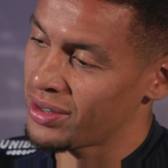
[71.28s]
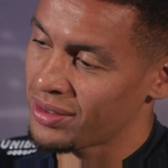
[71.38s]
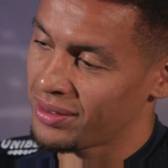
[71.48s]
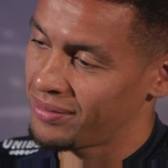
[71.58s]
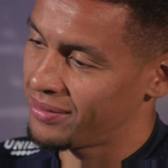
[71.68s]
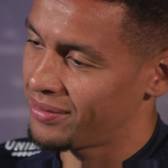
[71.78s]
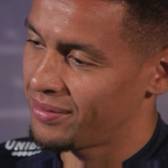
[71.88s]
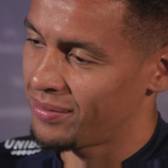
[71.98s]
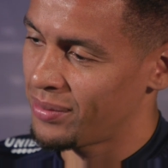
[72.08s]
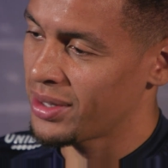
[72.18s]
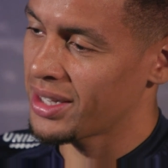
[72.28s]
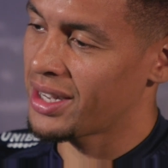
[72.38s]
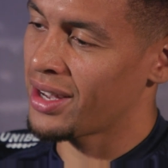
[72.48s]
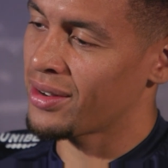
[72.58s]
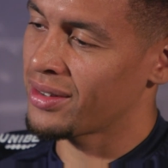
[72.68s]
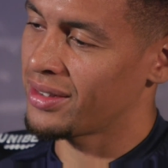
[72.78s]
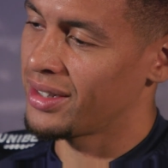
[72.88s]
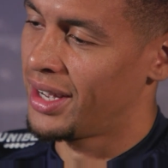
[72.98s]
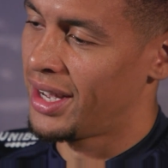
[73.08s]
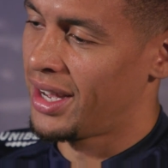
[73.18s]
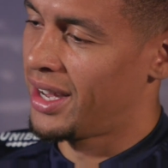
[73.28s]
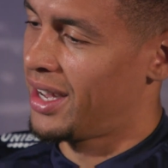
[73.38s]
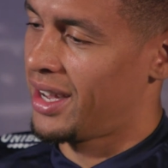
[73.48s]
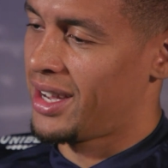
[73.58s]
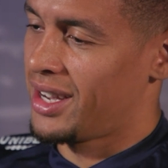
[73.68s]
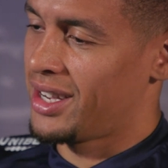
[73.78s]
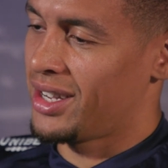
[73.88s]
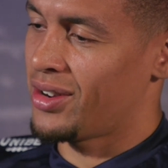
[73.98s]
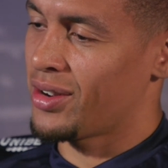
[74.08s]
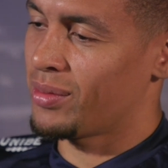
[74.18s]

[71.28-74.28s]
know, putting the kit on, you know,